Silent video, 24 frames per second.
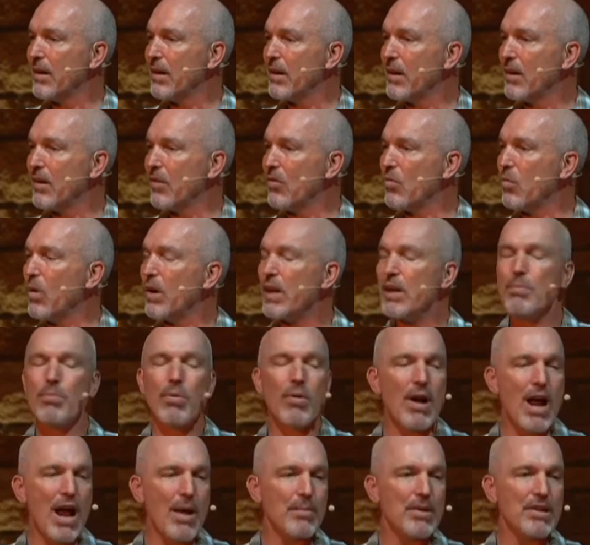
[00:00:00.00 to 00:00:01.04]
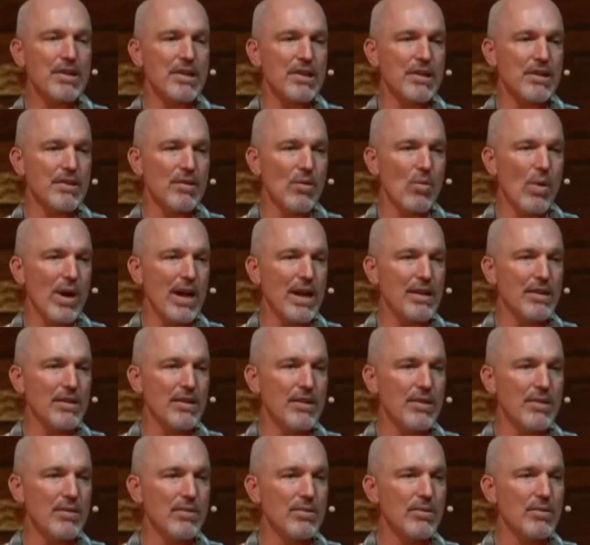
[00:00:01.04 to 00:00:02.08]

of what He promises awaits you.